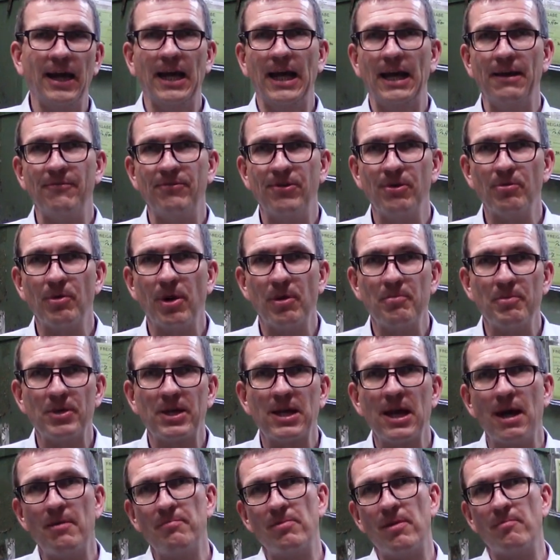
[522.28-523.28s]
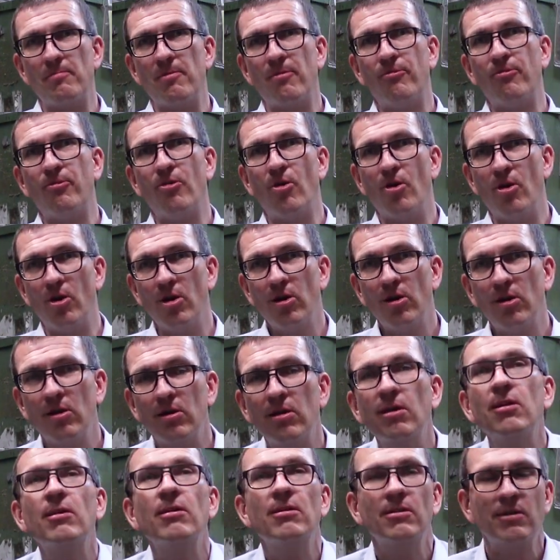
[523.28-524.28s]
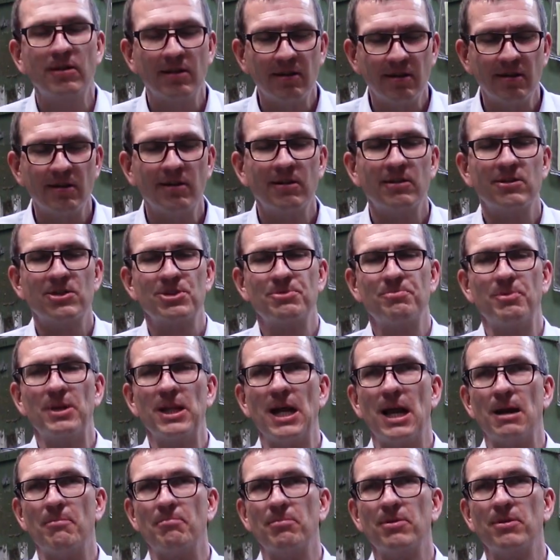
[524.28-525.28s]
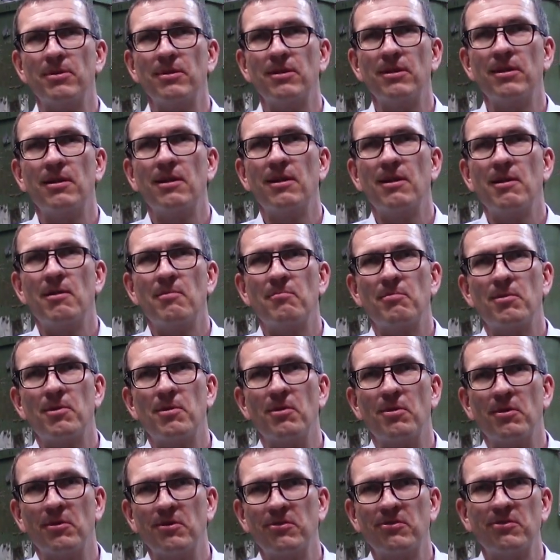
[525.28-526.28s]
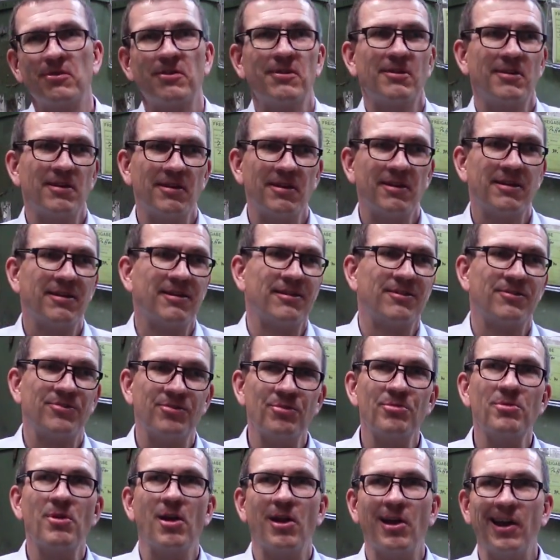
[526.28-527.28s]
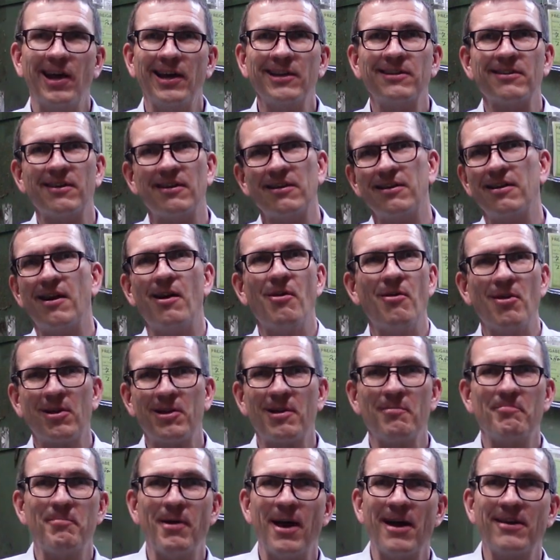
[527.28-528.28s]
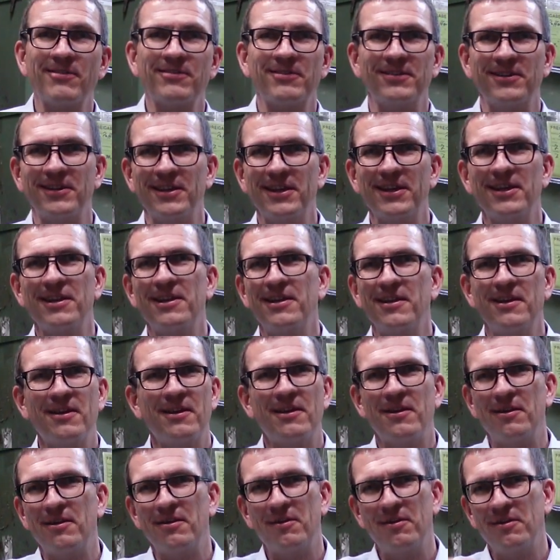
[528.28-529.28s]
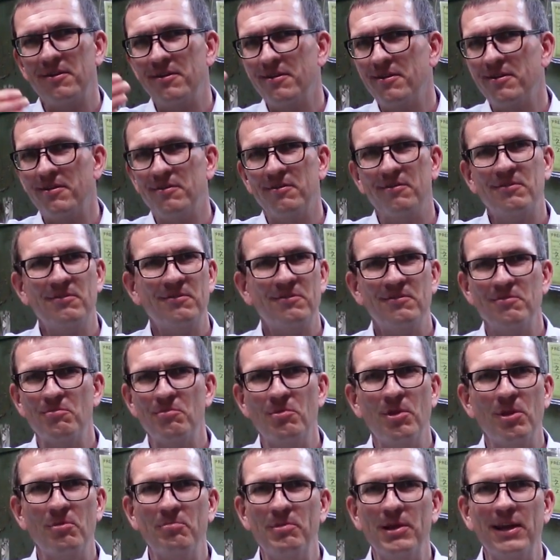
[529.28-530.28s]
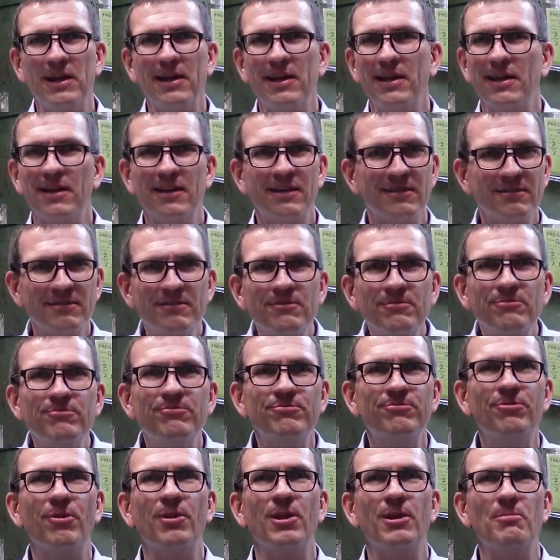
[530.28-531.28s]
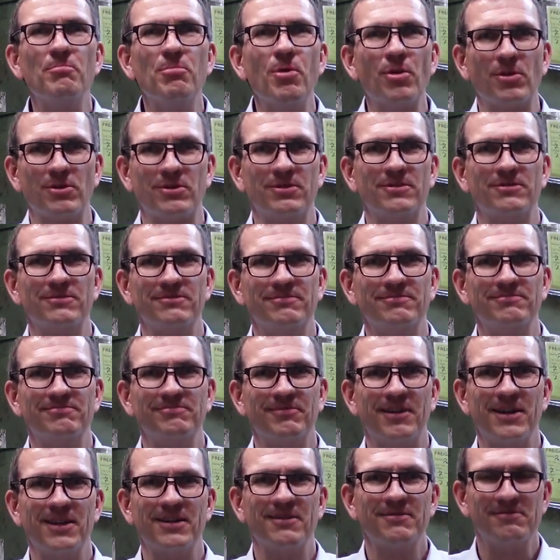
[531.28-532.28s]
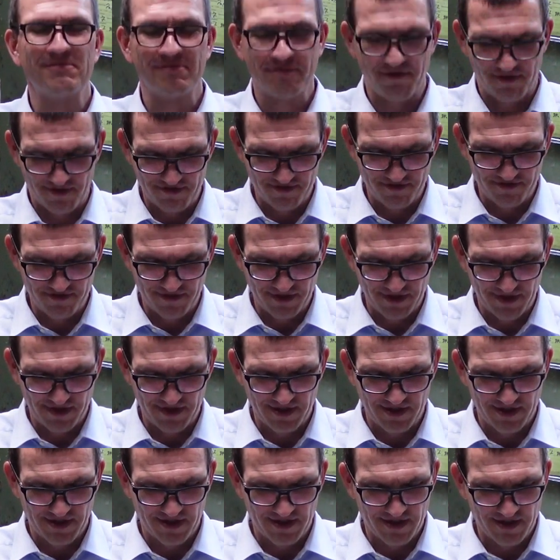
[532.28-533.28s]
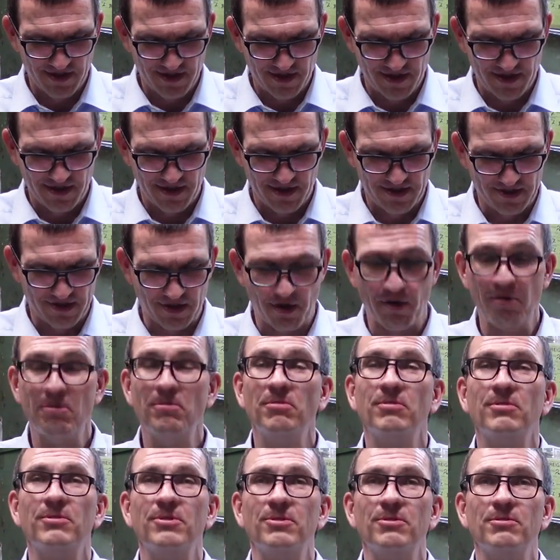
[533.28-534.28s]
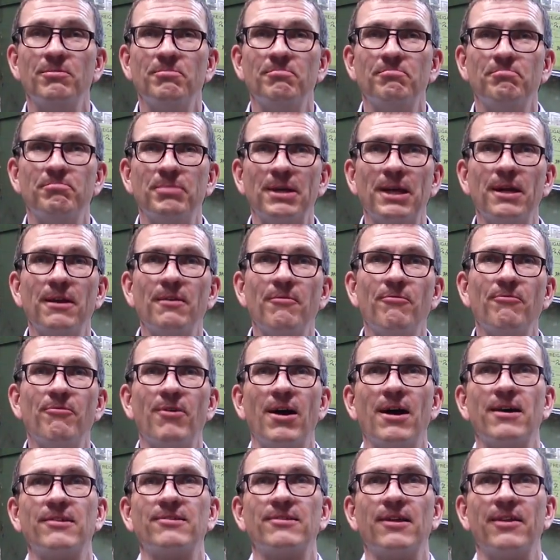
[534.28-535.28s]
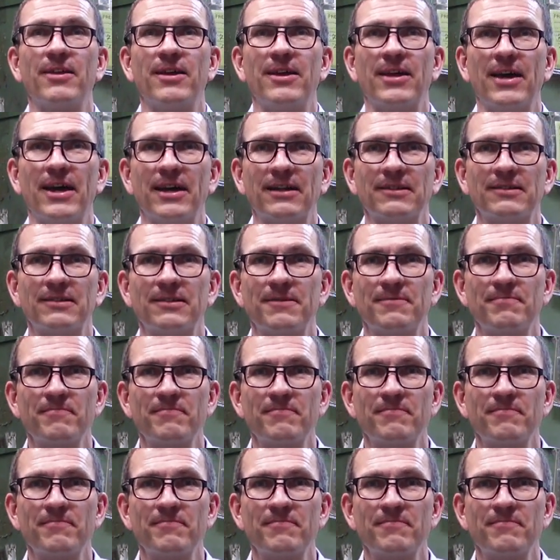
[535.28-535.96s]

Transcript: if you want to become number 4, speed up, because sooner or later our capacity will be fully booked. Yeah? So you be faster than that.